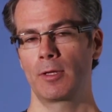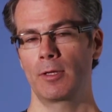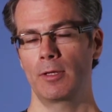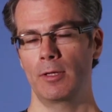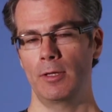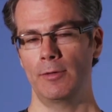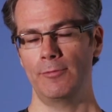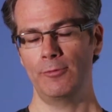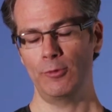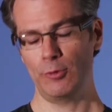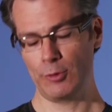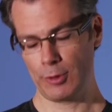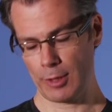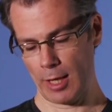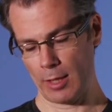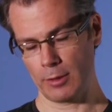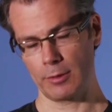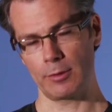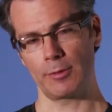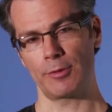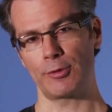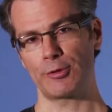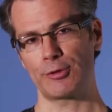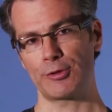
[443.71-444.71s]
If you scan
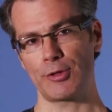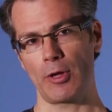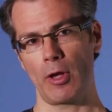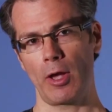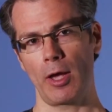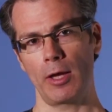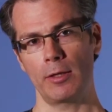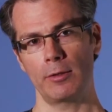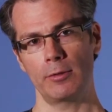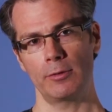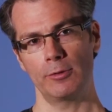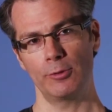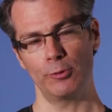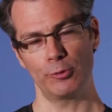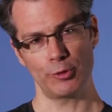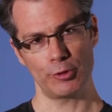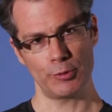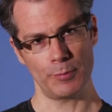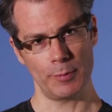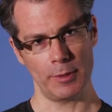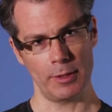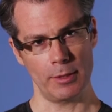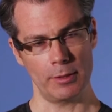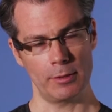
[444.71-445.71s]
to the side, you'll
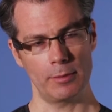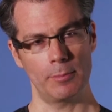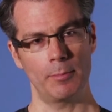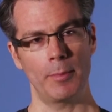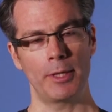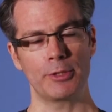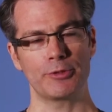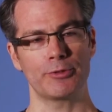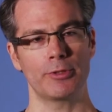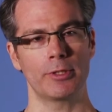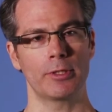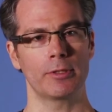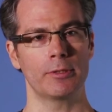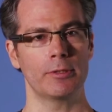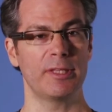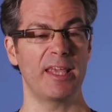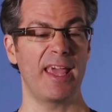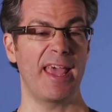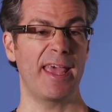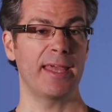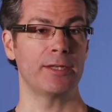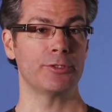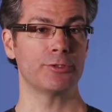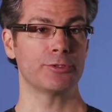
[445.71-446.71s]
just be measuring the
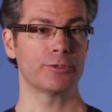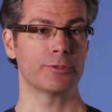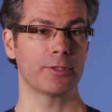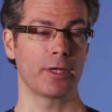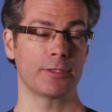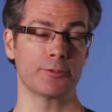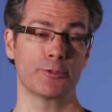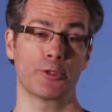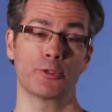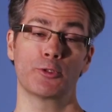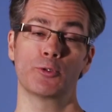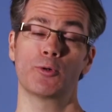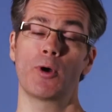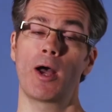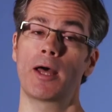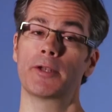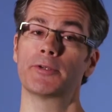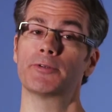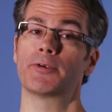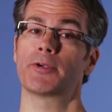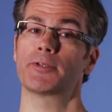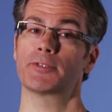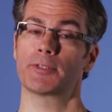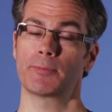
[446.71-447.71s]
edge, and so you'll
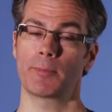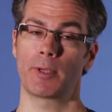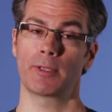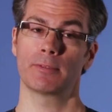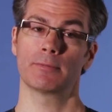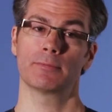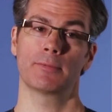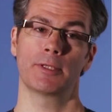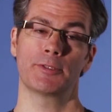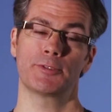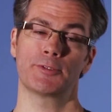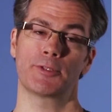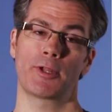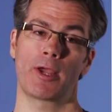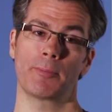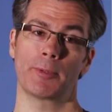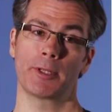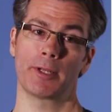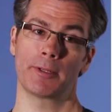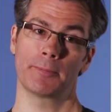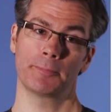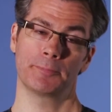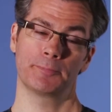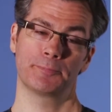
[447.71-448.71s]
underestimate its
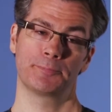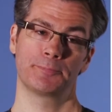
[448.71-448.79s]
diameter.